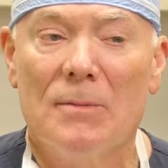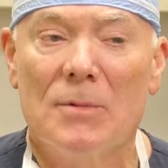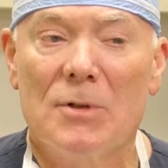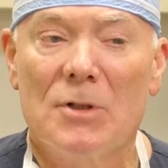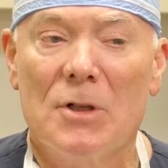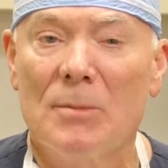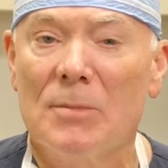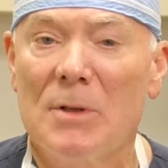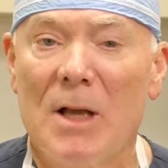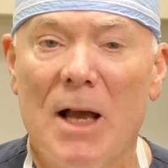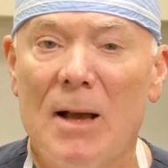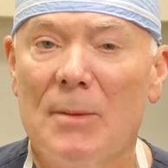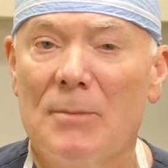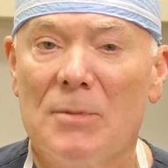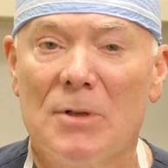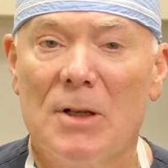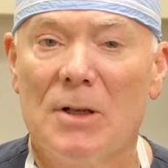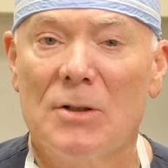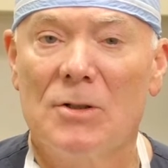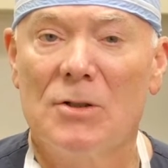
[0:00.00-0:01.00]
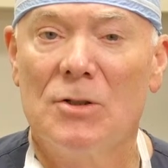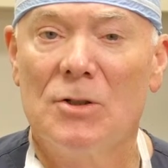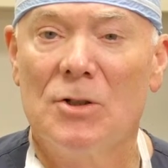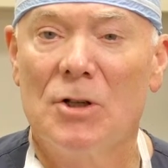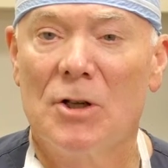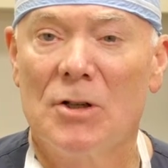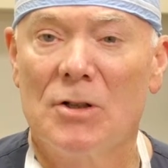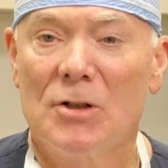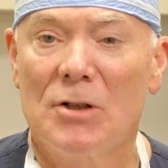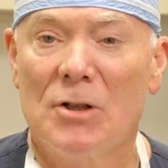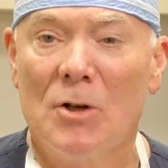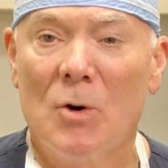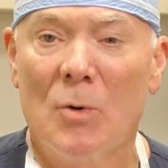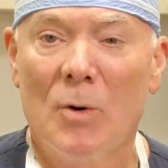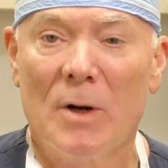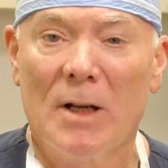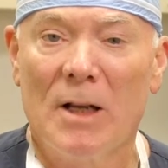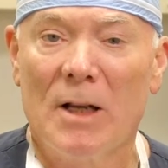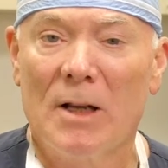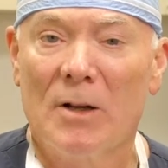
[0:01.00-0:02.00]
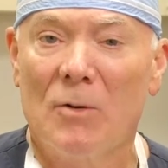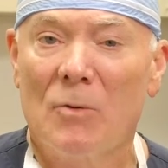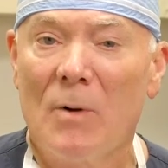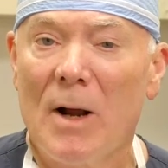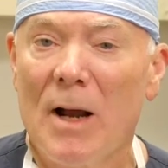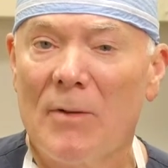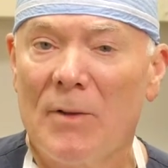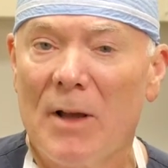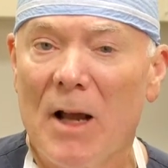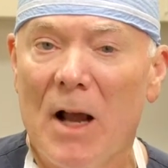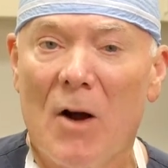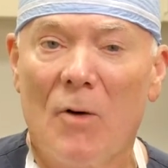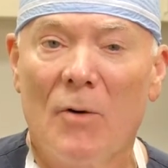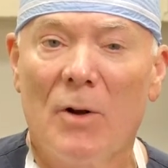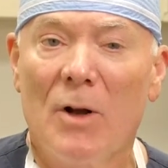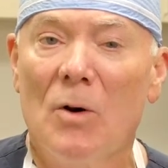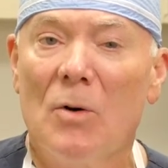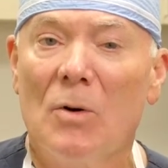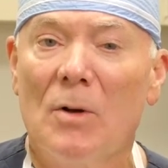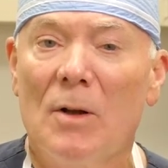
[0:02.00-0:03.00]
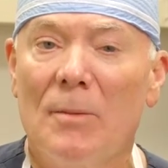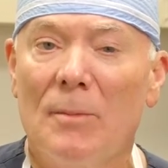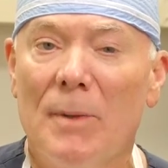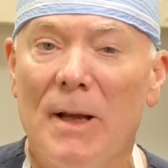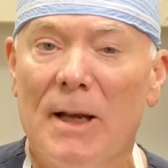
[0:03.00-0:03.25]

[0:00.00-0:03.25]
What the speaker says: Sometimes it's just going in around the areola,